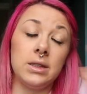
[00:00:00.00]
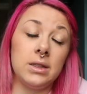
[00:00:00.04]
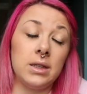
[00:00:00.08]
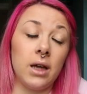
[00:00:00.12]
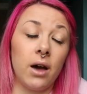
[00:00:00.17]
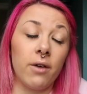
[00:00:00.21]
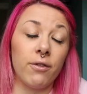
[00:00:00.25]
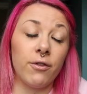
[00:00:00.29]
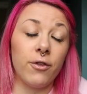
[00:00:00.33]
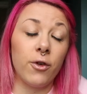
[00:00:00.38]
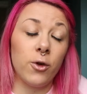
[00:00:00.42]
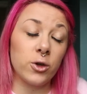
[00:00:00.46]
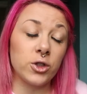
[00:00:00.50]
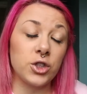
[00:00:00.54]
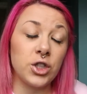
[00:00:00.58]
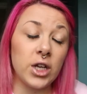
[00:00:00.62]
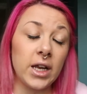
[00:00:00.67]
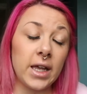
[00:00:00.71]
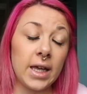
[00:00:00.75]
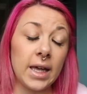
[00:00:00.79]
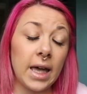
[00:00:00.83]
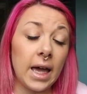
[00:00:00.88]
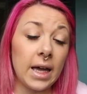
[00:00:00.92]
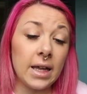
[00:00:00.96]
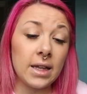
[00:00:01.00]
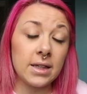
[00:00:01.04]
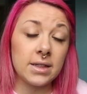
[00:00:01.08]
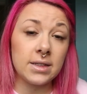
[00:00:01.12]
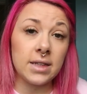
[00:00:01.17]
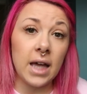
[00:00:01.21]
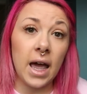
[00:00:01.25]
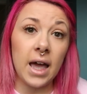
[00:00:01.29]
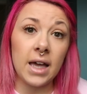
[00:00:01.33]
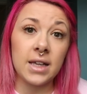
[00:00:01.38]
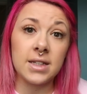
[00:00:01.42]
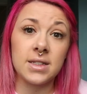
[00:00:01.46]
unfortunately get
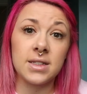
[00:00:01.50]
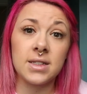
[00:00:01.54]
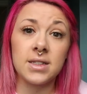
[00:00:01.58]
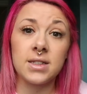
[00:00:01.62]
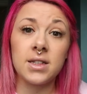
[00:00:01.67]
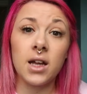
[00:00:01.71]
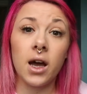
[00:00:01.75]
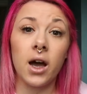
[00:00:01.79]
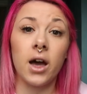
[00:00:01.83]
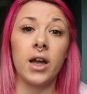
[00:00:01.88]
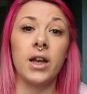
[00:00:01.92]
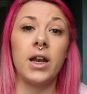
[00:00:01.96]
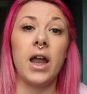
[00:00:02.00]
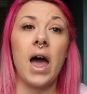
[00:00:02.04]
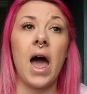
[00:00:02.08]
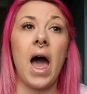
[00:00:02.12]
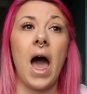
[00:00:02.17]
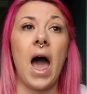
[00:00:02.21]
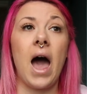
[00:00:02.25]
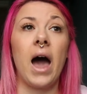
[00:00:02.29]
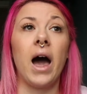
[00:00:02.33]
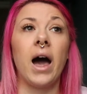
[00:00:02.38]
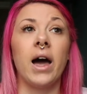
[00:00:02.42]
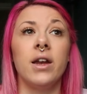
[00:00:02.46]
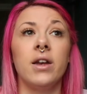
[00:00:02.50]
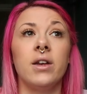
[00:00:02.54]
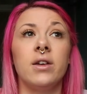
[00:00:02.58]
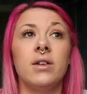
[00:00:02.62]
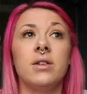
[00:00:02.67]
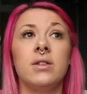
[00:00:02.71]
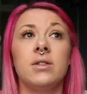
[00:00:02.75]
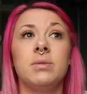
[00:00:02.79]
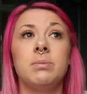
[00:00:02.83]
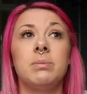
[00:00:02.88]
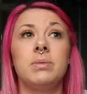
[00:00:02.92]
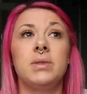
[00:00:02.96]
tests done
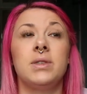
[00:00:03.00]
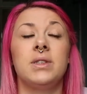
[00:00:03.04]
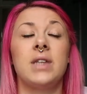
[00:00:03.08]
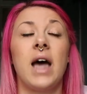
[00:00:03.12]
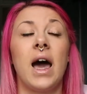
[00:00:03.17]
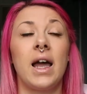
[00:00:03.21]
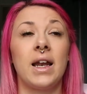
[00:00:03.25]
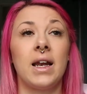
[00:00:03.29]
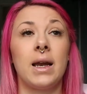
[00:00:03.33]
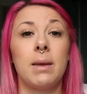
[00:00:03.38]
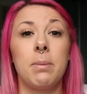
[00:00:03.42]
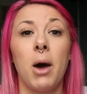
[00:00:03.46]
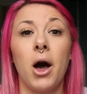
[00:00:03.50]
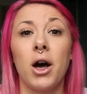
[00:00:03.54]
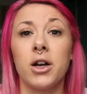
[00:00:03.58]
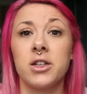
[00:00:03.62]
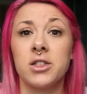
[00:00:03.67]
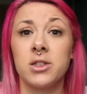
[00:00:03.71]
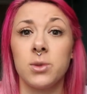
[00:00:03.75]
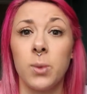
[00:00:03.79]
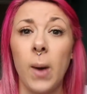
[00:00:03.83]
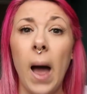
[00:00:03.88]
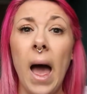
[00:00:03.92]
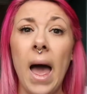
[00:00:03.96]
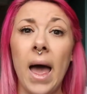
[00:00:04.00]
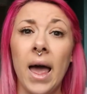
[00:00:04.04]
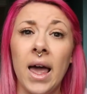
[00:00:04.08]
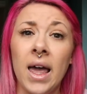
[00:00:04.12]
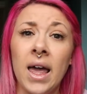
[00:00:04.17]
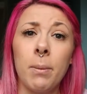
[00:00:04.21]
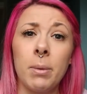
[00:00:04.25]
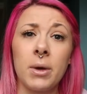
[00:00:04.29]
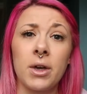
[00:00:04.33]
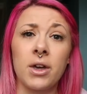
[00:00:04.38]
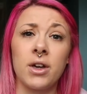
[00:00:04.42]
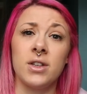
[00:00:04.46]
and sadly pass away
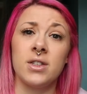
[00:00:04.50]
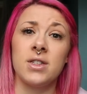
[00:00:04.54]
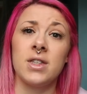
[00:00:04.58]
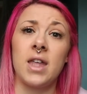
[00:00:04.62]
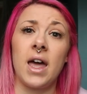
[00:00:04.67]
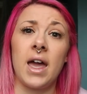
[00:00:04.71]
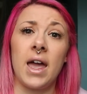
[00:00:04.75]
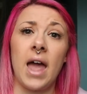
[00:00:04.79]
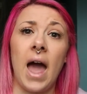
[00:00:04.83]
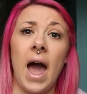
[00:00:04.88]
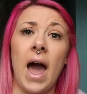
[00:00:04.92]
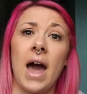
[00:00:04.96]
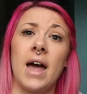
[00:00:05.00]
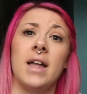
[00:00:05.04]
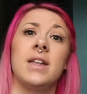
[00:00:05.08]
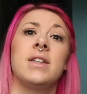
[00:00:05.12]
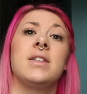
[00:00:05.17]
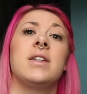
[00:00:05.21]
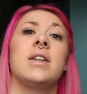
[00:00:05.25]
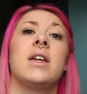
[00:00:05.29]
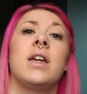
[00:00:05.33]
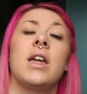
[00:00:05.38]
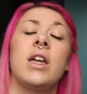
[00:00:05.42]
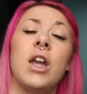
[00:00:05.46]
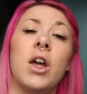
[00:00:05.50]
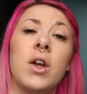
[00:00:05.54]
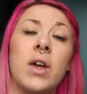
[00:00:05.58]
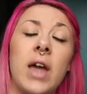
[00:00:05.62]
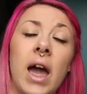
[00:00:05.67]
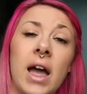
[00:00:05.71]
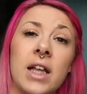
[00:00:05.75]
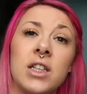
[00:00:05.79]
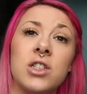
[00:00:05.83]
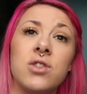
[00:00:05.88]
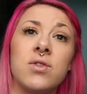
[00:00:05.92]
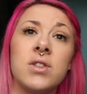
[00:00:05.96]
because they had, you know,
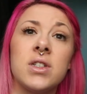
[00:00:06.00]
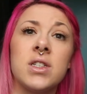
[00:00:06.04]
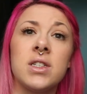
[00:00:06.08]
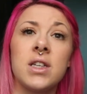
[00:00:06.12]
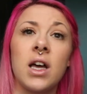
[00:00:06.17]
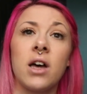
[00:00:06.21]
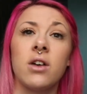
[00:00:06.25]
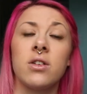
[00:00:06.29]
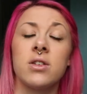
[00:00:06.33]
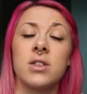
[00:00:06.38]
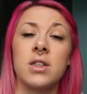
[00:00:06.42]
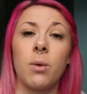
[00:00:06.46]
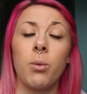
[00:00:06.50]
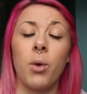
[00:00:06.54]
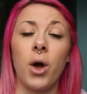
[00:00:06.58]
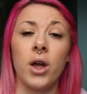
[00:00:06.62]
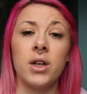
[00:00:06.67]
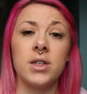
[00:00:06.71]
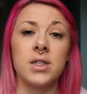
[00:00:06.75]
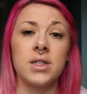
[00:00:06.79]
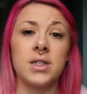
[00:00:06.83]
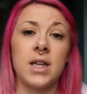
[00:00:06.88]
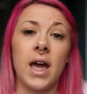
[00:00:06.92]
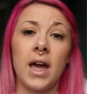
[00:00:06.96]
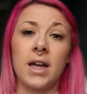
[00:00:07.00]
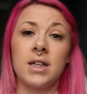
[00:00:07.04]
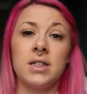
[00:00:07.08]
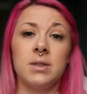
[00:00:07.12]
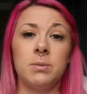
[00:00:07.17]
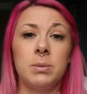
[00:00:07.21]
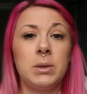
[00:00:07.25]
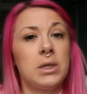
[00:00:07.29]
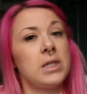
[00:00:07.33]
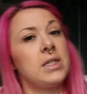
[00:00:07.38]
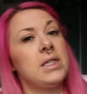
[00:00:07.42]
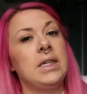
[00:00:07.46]
cancerous cells that weren't
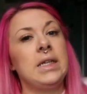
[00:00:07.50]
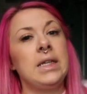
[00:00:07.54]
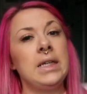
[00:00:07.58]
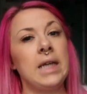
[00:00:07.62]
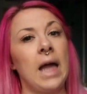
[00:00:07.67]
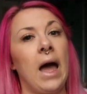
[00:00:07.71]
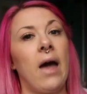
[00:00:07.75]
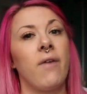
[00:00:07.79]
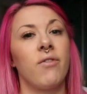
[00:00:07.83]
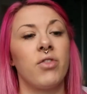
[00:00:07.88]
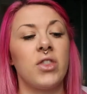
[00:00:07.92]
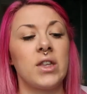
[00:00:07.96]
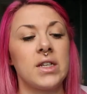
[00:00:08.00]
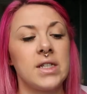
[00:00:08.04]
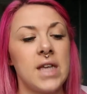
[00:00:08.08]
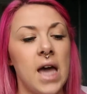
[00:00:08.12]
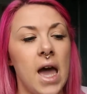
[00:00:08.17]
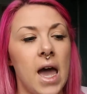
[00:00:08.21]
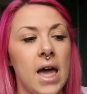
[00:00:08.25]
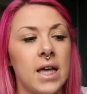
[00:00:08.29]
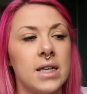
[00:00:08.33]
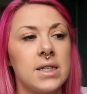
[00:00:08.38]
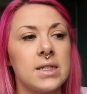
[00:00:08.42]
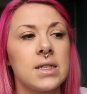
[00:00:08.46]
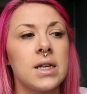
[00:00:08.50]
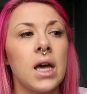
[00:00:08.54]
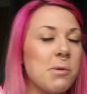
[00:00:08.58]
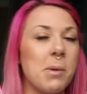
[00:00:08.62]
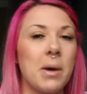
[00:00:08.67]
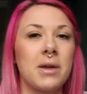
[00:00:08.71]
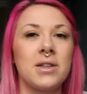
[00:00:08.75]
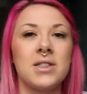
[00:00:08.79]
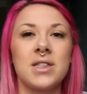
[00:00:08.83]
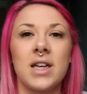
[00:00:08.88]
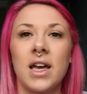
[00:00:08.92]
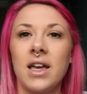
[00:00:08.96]
detected because they didn't have the test. I'm
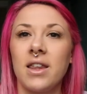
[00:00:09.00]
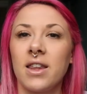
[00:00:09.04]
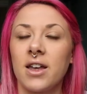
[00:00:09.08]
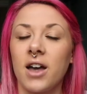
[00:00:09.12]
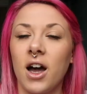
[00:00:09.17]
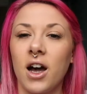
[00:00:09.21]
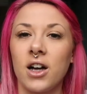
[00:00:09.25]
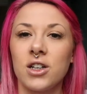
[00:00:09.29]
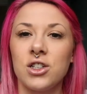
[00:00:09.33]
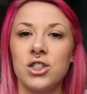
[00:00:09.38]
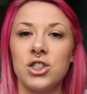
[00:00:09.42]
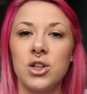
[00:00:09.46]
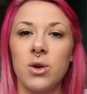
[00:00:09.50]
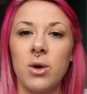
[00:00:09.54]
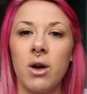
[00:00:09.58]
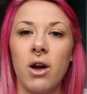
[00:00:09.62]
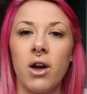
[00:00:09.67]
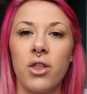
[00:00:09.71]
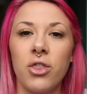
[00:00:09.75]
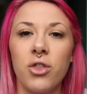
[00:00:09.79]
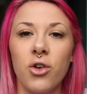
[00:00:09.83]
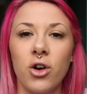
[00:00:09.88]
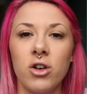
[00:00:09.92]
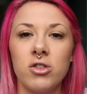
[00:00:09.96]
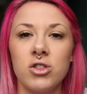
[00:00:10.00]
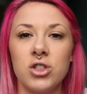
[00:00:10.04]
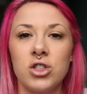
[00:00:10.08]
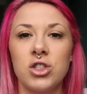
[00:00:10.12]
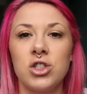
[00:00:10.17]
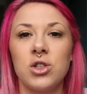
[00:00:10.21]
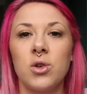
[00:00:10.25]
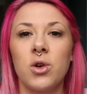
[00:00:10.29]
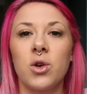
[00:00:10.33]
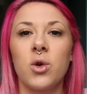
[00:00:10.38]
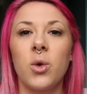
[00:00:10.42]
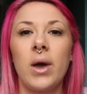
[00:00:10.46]
about to get in the car to do it. I thought I'd just
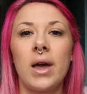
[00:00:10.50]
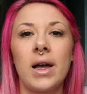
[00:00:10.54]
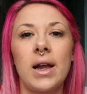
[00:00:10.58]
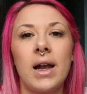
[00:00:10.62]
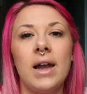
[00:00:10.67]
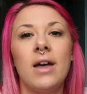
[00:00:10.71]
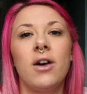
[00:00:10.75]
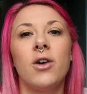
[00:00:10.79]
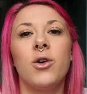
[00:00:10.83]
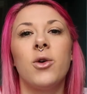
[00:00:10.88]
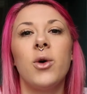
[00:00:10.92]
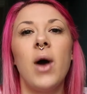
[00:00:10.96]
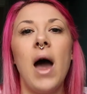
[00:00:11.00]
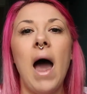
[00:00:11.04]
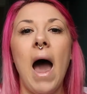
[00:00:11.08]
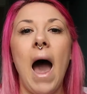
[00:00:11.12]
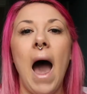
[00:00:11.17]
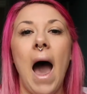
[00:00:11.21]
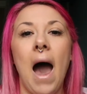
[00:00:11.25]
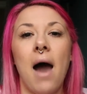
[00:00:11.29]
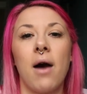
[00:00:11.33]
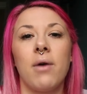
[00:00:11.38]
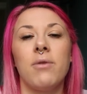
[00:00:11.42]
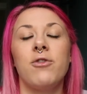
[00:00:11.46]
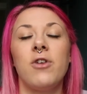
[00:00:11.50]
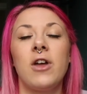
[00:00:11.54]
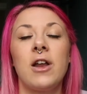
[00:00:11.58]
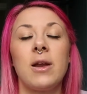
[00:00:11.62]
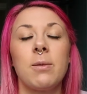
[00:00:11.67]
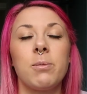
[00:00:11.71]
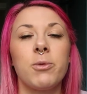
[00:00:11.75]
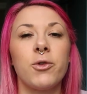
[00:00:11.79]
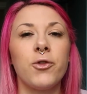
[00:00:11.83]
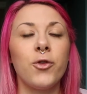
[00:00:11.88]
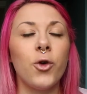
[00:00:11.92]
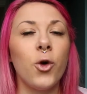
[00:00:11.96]
do a quick little how I'm
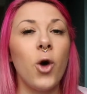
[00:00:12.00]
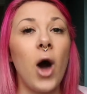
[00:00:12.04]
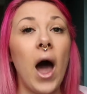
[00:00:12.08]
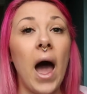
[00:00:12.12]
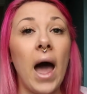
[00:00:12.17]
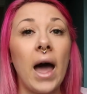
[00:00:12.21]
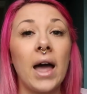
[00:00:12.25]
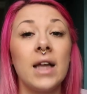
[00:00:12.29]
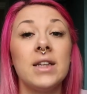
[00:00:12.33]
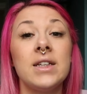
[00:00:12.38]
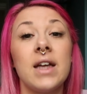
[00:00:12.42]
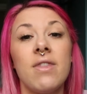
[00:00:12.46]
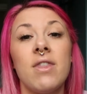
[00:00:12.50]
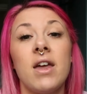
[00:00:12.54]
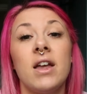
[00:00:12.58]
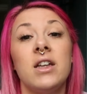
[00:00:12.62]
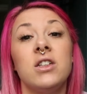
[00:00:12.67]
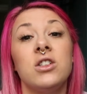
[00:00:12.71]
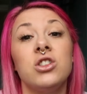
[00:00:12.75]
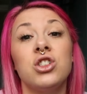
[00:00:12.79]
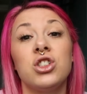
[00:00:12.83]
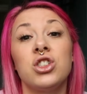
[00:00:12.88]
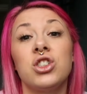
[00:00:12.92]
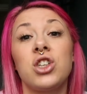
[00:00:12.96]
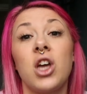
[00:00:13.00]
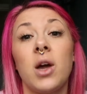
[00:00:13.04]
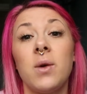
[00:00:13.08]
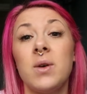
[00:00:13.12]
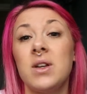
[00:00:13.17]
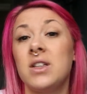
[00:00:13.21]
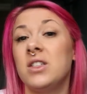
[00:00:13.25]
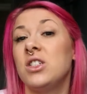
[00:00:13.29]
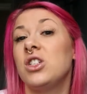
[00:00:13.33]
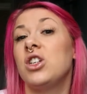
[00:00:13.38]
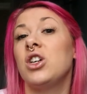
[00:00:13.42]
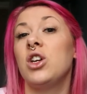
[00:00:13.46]
feeling beforehand and then just go
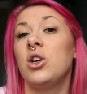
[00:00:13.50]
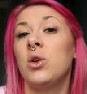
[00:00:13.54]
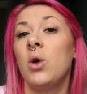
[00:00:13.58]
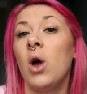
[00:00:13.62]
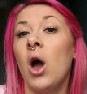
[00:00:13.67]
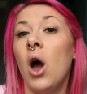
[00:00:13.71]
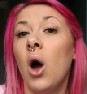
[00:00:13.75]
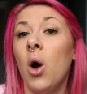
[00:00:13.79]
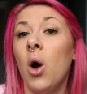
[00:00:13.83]
into,